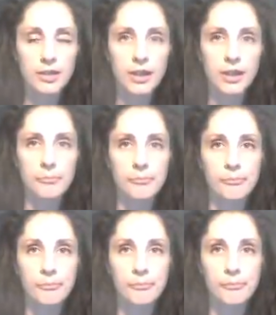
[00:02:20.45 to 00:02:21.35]

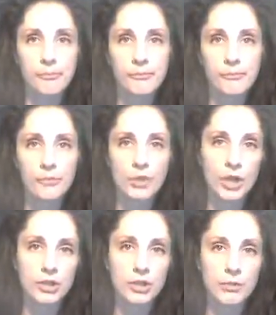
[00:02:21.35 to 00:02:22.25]
Um,
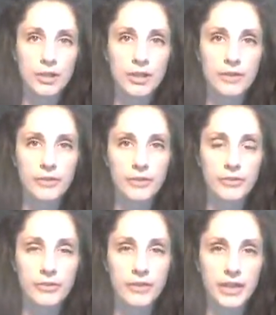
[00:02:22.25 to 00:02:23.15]
Not knowing
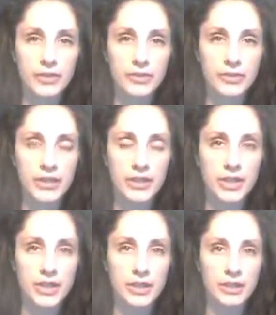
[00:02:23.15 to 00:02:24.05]
other things so that
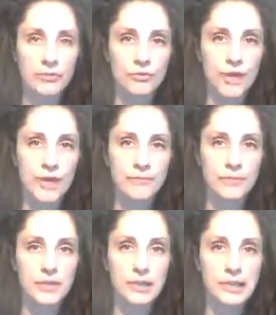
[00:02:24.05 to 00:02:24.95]
they can
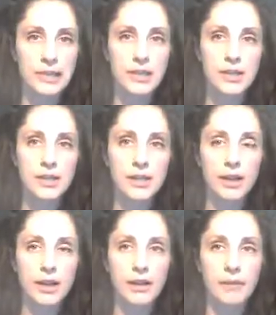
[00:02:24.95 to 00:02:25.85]
rightfully
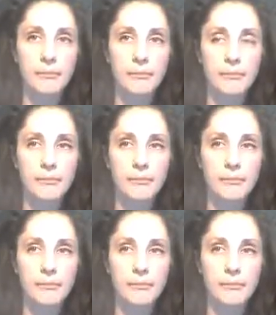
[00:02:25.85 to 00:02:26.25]
um,